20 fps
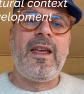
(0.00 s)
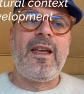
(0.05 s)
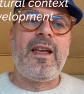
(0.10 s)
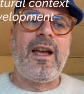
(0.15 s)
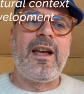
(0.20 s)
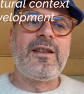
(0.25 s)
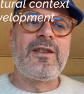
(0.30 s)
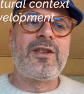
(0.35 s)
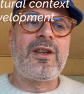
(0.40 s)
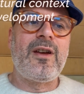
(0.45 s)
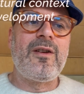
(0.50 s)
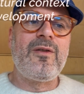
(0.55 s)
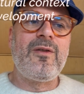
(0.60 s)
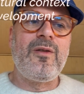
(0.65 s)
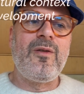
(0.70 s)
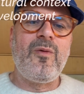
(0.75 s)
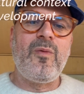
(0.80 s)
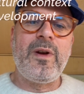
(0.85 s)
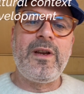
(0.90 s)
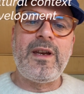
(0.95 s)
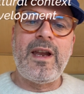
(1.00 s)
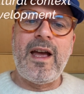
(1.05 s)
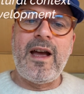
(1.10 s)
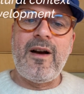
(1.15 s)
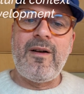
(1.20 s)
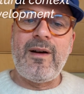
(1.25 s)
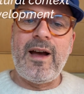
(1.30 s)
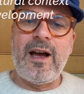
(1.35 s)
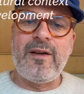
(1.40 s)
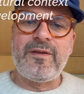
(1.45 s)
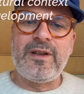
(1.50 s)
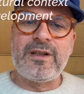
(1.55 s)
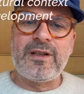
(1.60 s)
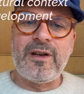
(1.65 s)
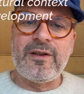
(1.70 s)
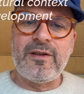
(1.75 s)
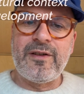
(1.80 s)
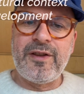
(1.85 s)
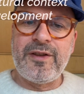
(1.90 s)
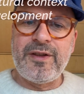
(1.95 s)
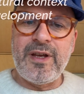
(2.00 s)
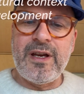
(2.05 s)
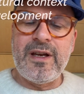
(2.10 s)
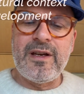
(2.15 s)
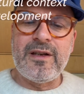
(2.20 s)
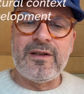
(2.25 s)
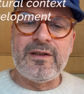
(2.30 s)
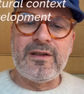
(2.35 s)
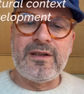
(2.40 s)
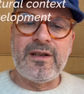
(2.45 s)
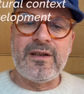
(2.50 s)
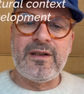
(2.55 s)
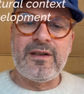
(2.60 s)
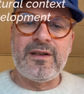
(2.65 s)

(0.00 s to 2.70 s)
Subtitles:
And so we now have this kind of third